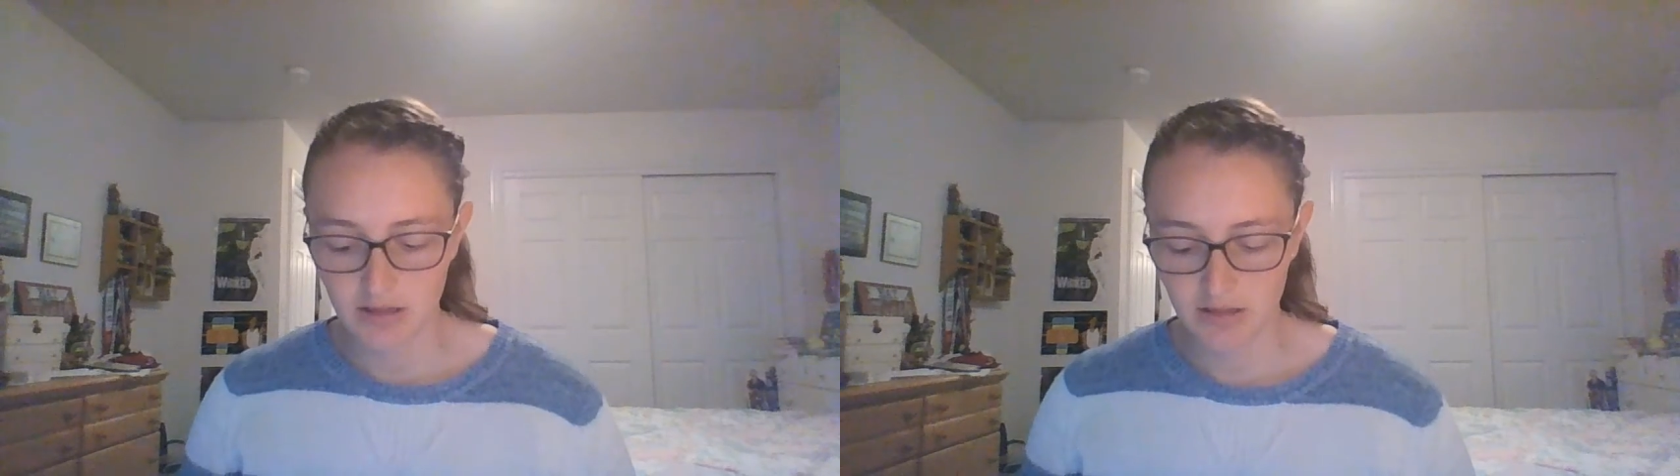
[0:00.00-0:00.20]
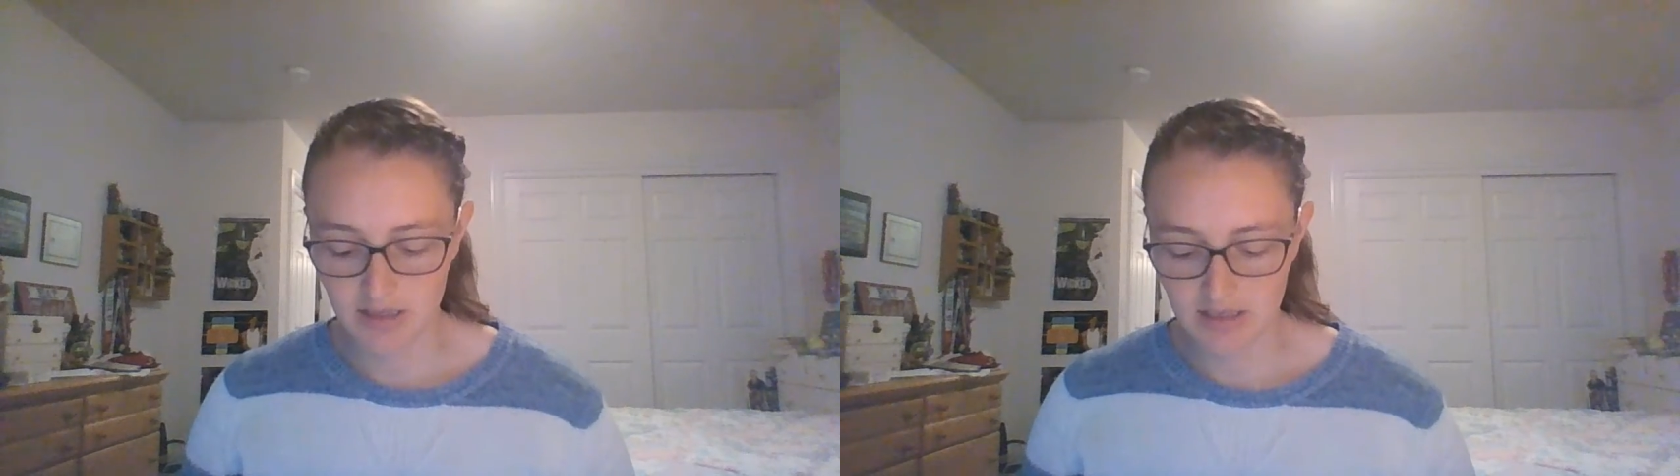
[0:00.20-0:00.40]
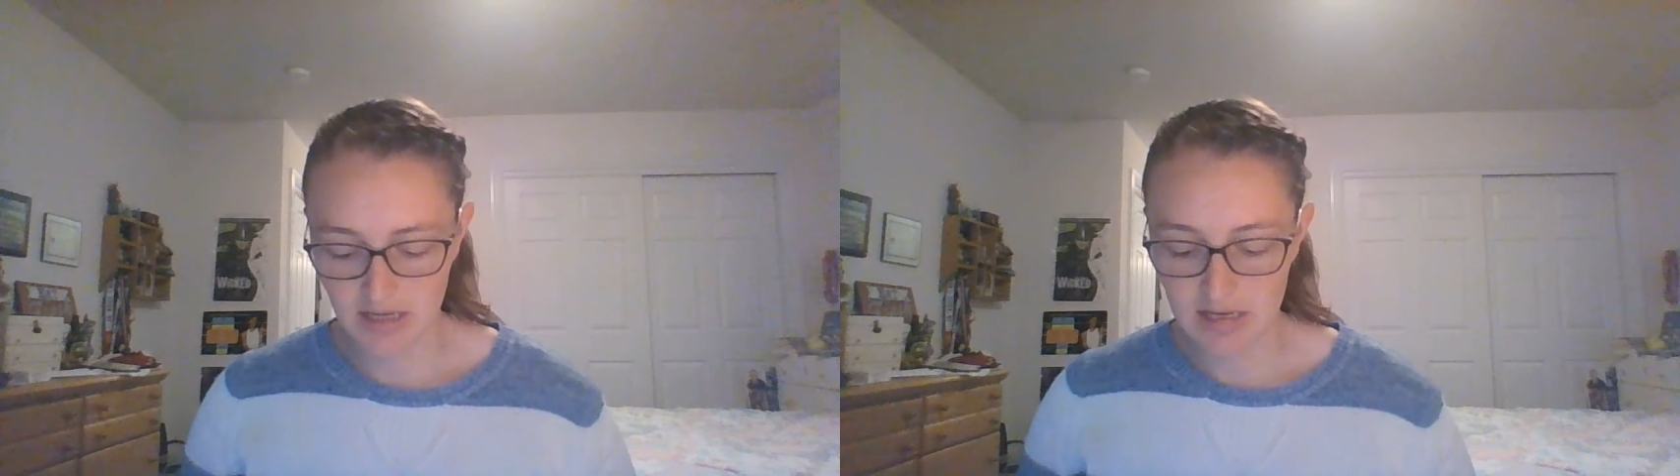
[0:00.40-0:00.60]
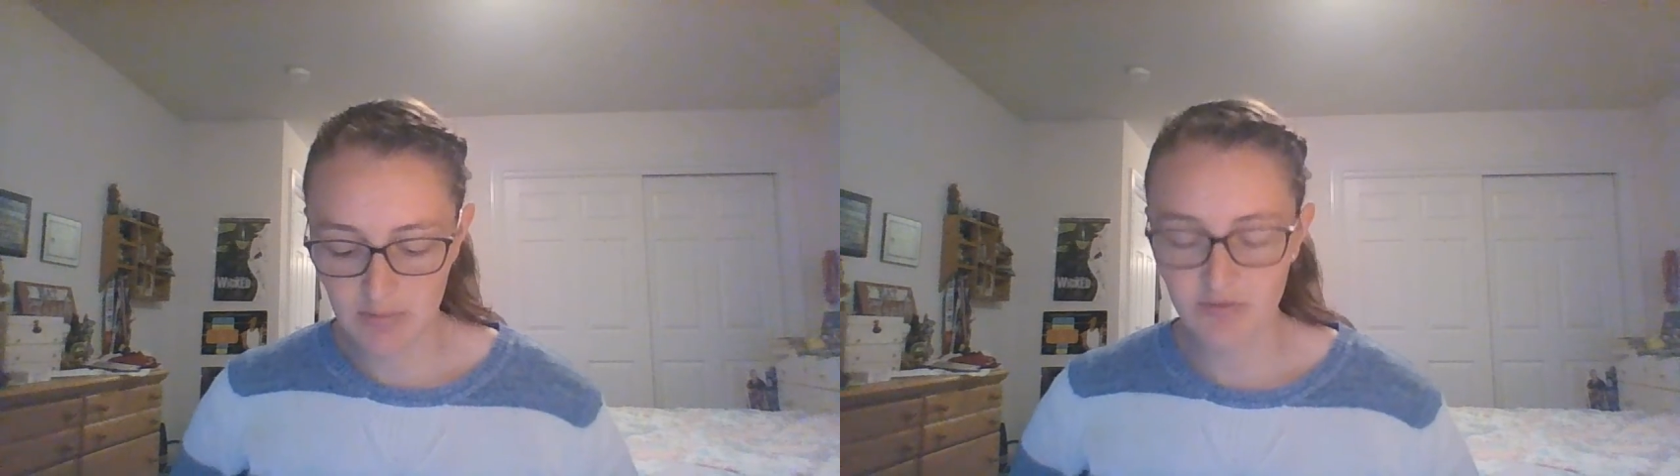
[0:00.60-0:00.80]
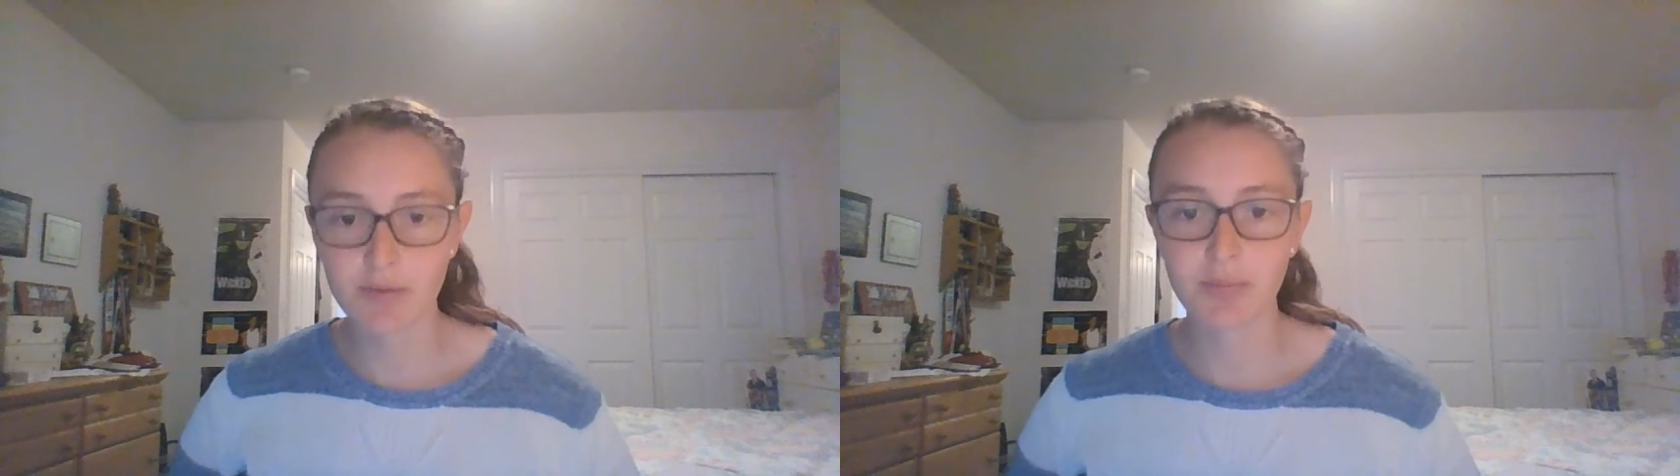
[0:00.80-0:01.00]
the
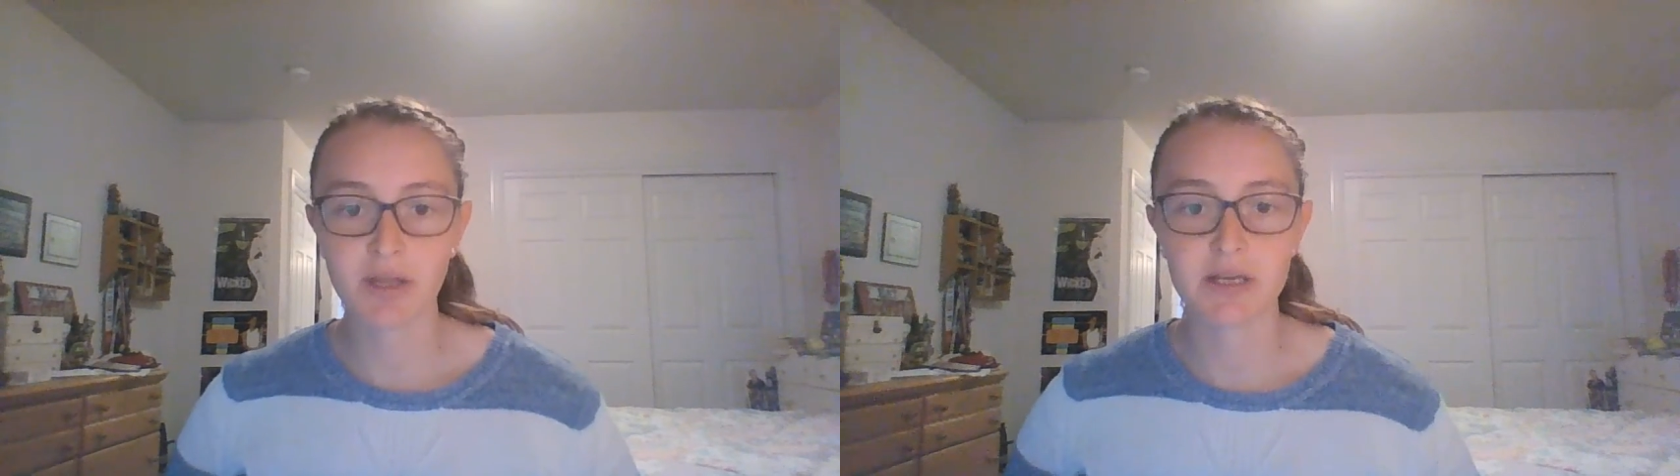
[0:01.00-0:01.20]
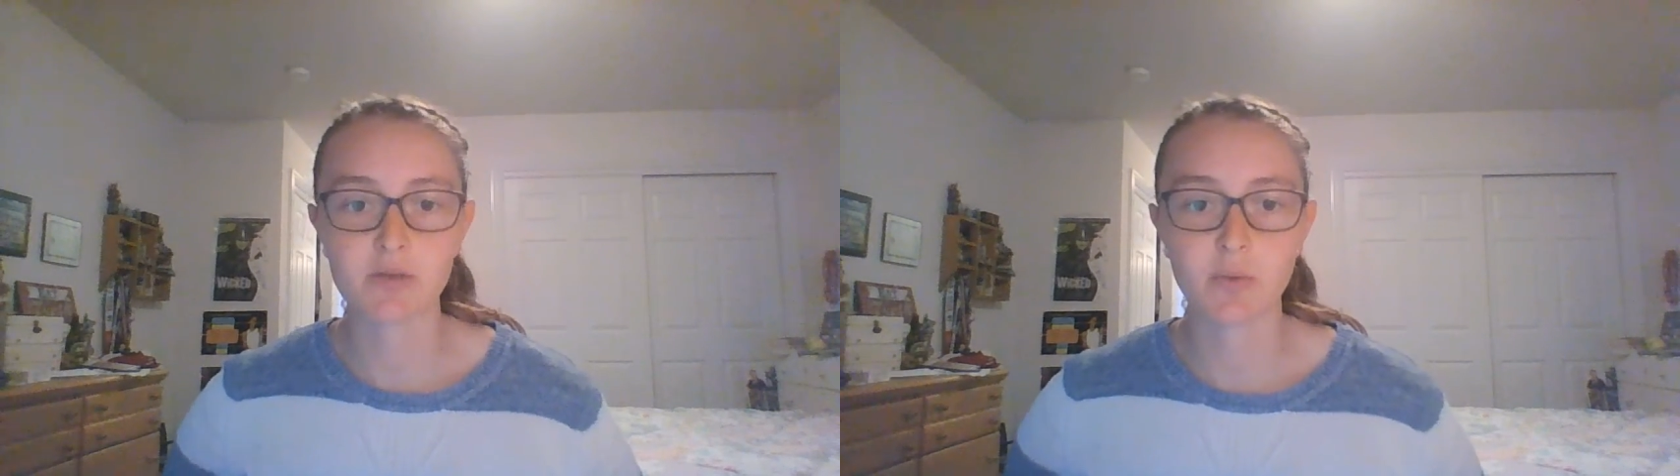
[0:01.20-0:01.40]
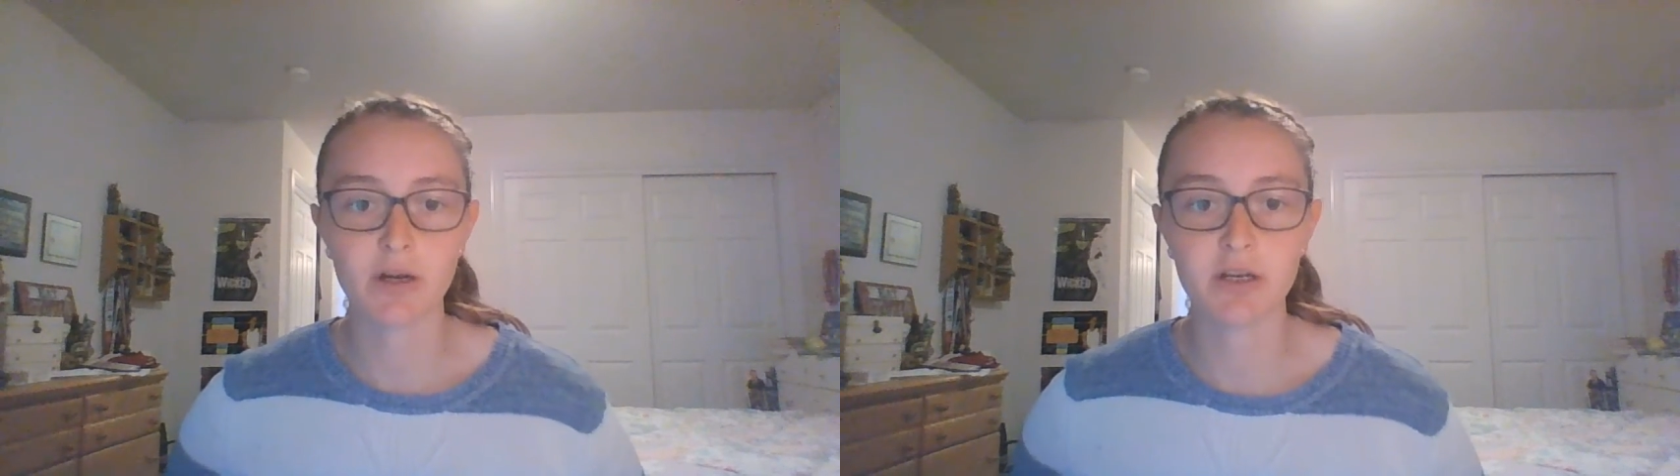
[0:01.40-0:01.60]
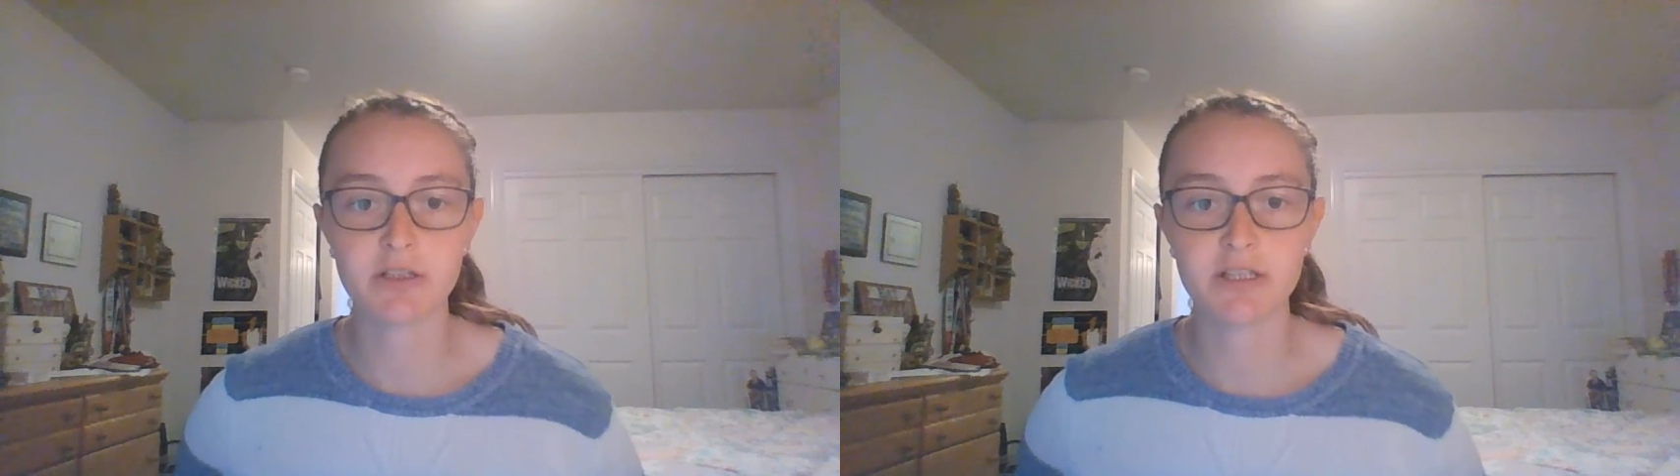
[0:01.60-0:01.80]
name of the place where your